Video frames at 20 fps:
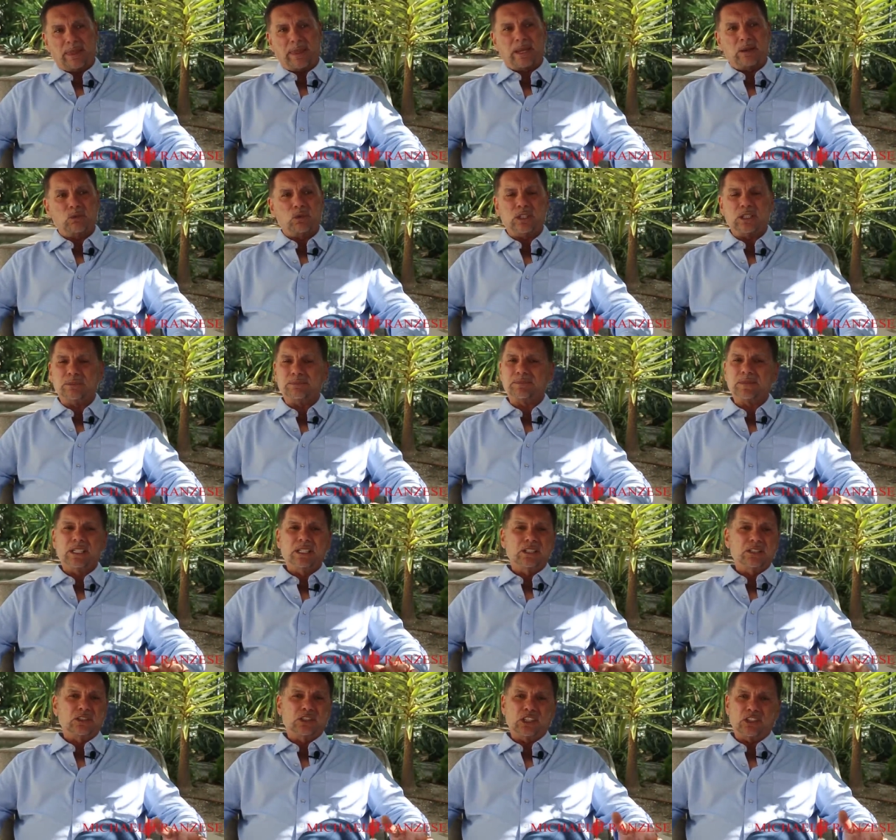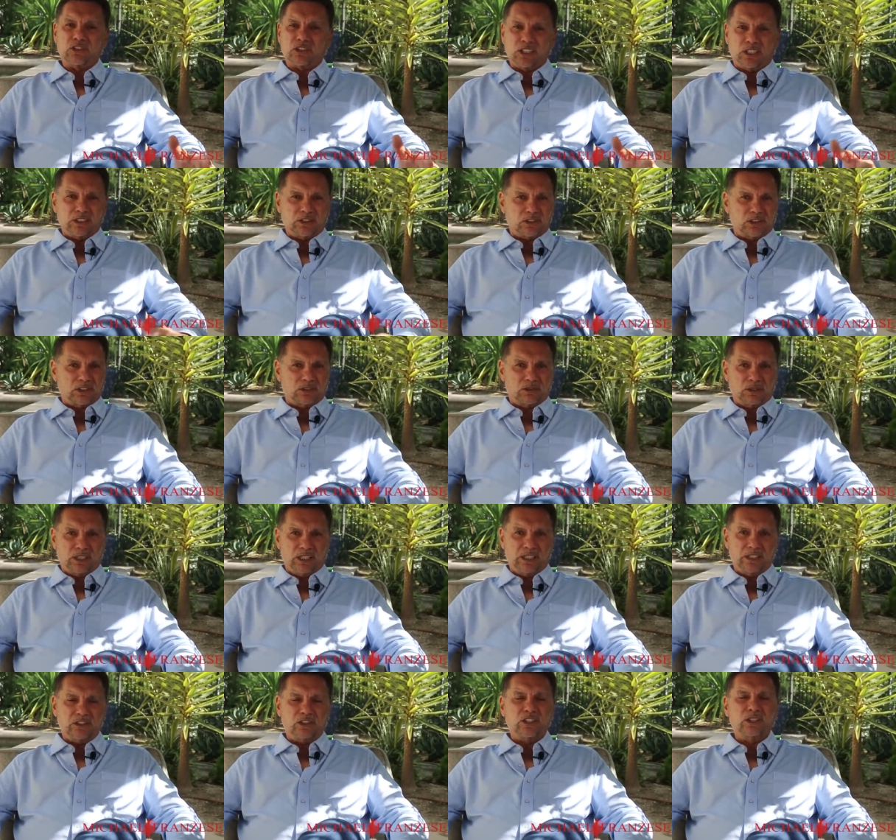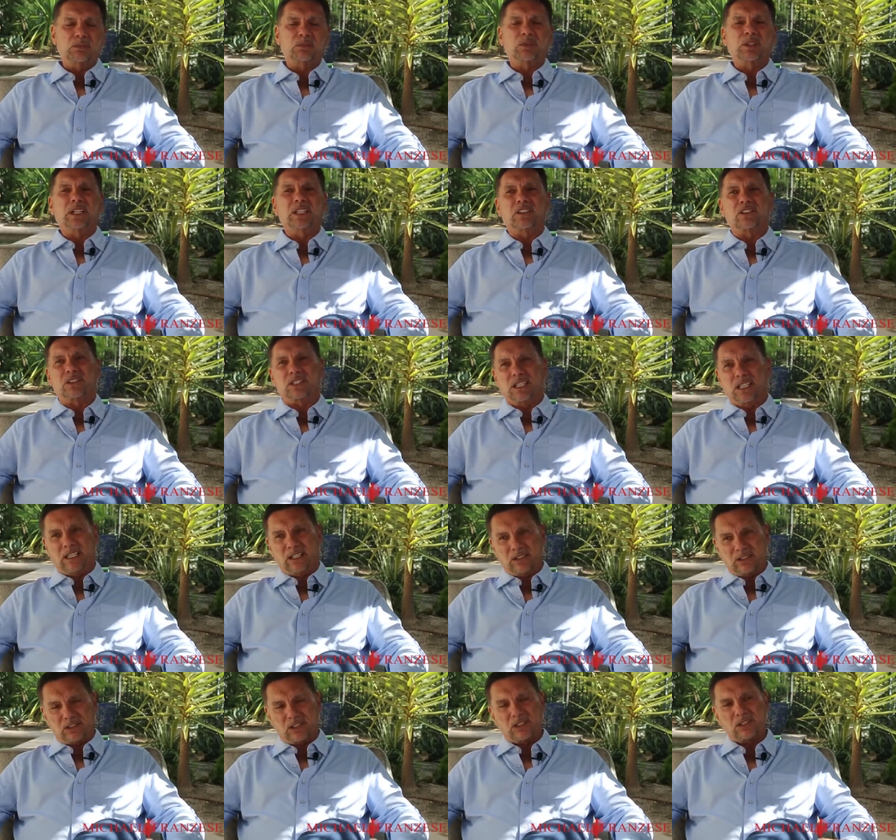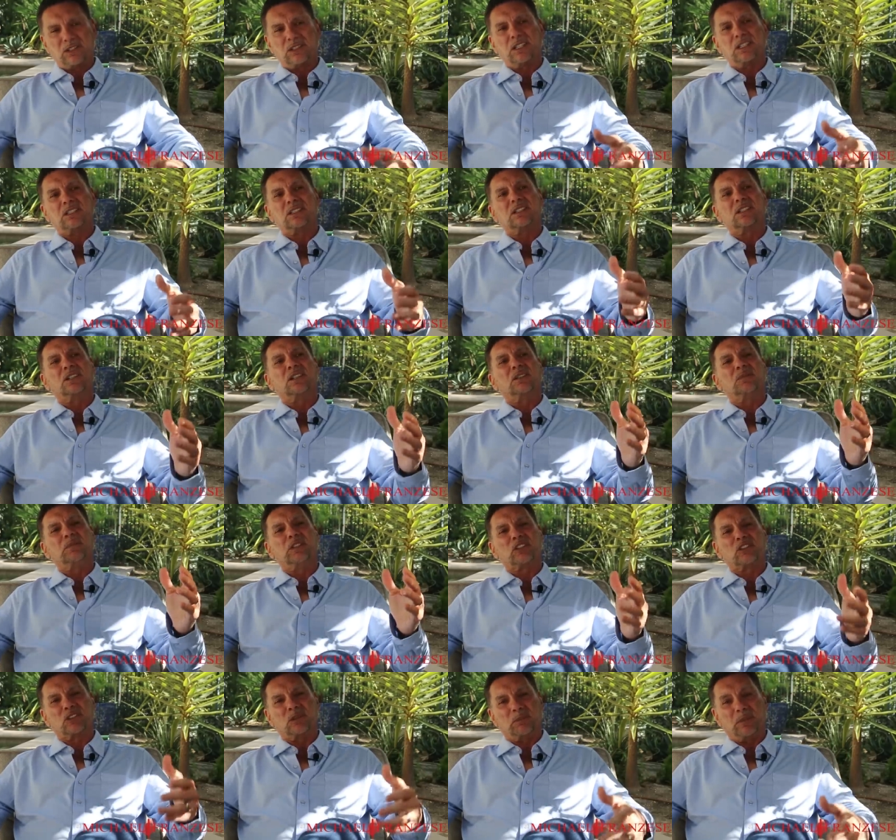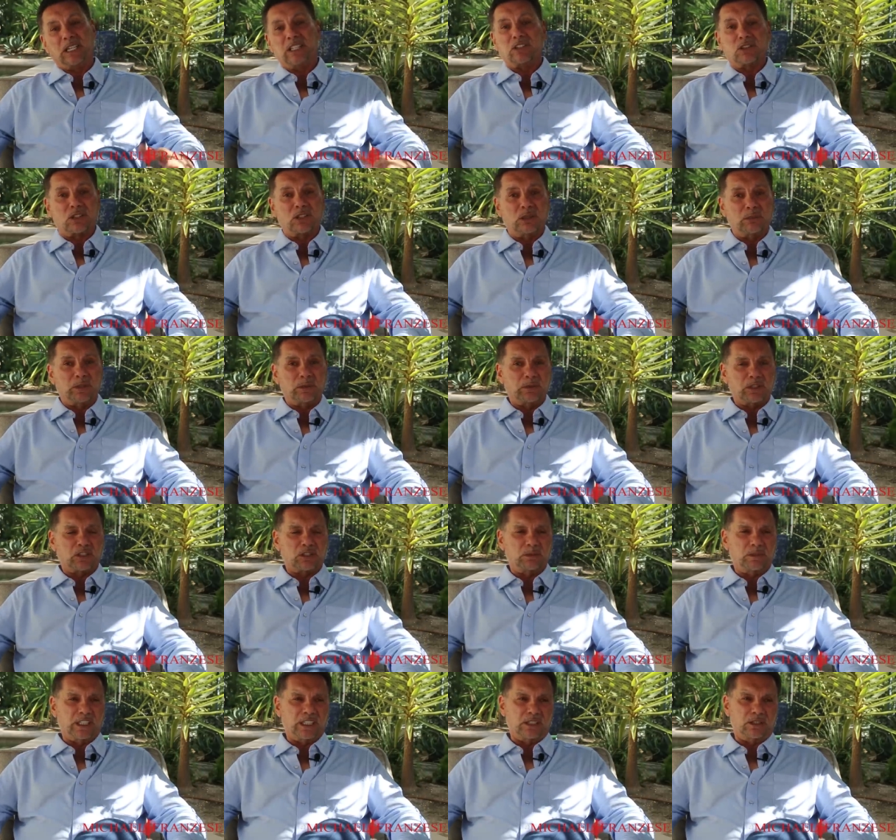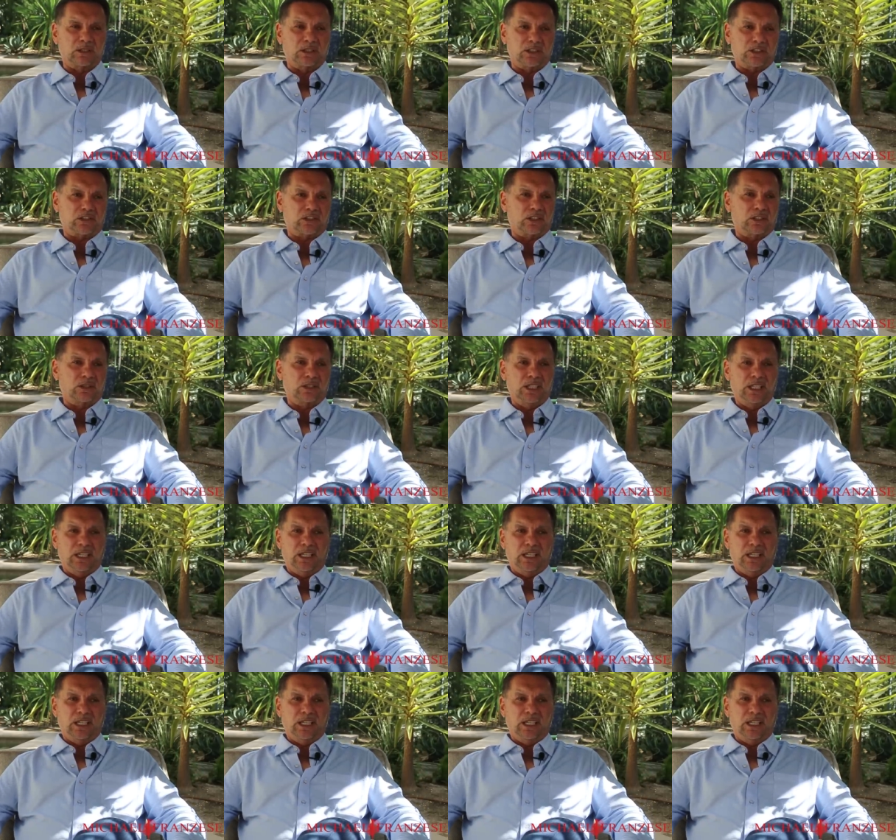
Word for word: And well she starts to cry. She breaks down. She says, you know, Mr. Mike, she called me Mr. Mike also.